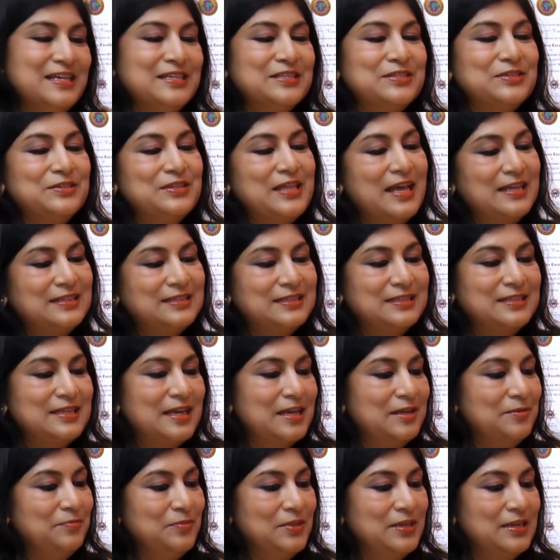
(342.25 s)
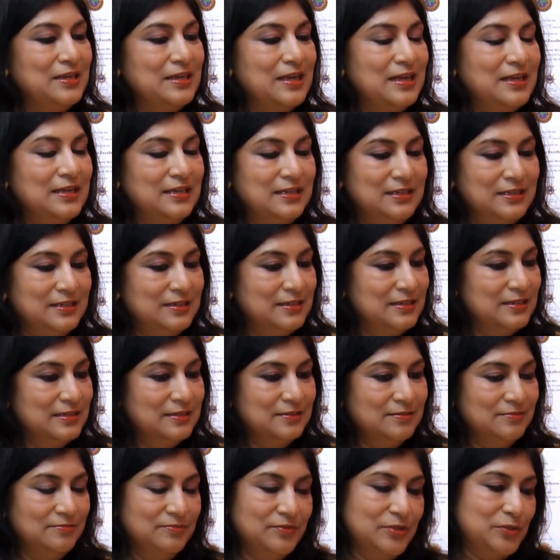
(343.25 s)
So that's the time then
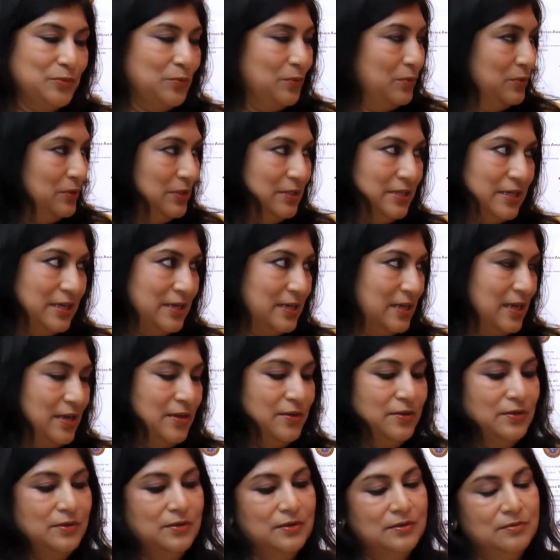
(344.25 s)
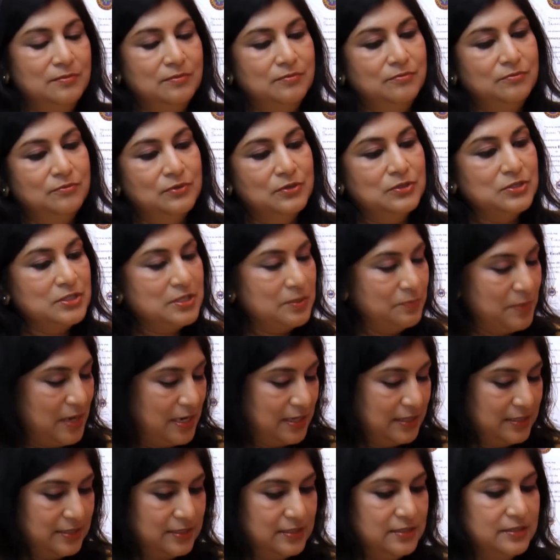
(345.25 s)
I sold, and I was the
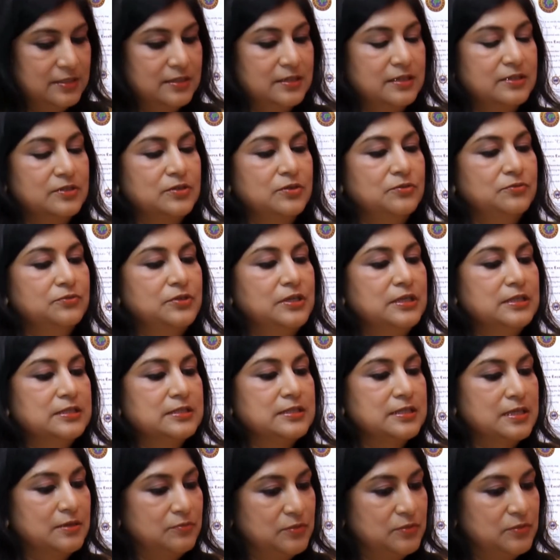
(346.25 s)
managing director of Nielsen.